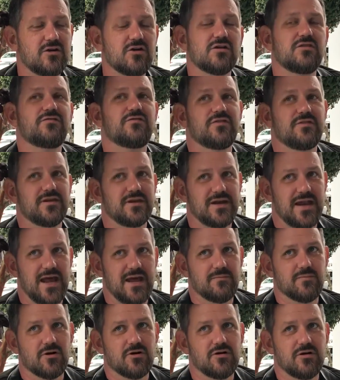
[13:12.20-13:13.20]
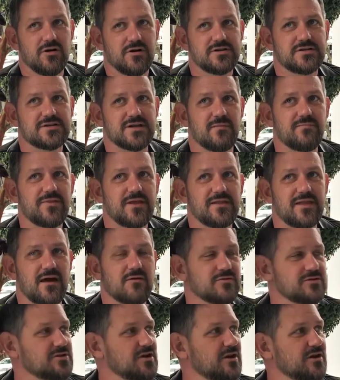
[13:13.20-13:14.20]
good for the neighborhood, something
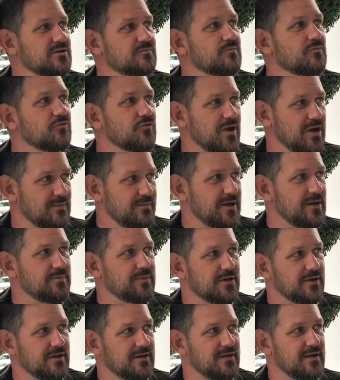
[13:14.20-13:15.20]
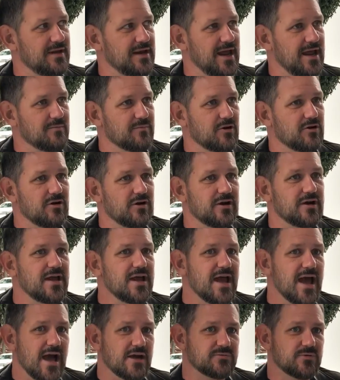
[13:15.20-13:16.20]
that was going to bring people into the neighborhood.
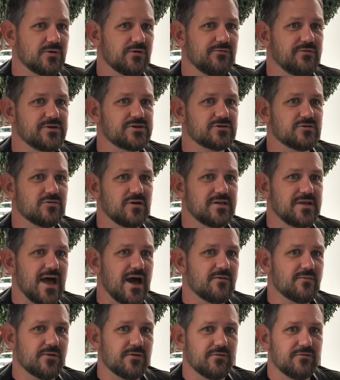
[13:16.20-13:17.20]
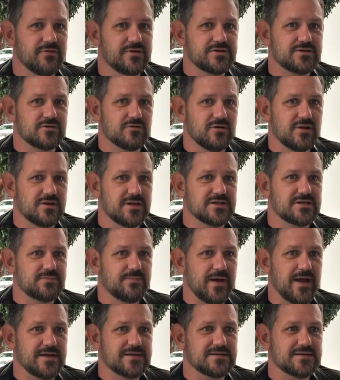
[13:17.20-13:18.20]
As we were restoring that, we were restoring the
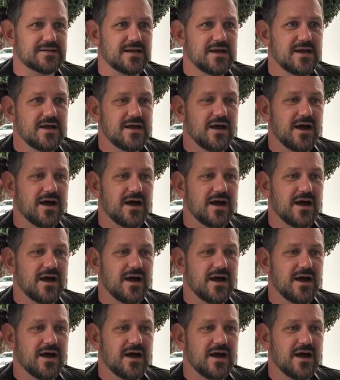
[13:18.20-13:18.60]
space